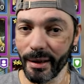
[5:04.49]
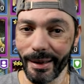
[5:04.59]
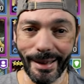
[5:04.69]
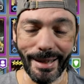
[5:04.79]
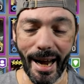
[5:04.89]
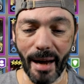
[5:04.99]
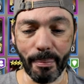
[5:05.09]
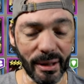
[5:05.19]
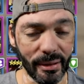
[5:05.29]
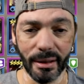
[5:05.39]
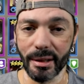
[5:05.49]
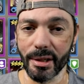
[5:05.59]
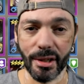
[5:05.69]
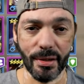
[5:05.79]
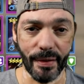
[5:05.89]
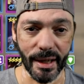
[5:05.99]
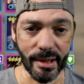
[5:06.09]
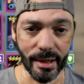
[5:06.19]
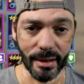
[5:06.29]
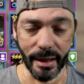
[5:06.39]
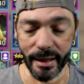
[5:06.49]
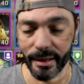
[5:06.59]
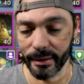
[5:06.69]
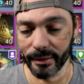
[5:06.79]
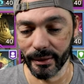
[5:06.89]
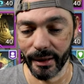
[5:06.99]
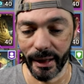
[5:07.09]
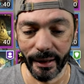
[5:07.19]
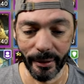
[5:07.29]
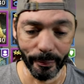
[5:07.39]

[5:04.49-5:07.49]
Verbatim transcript: It happened, just fix it later, okay?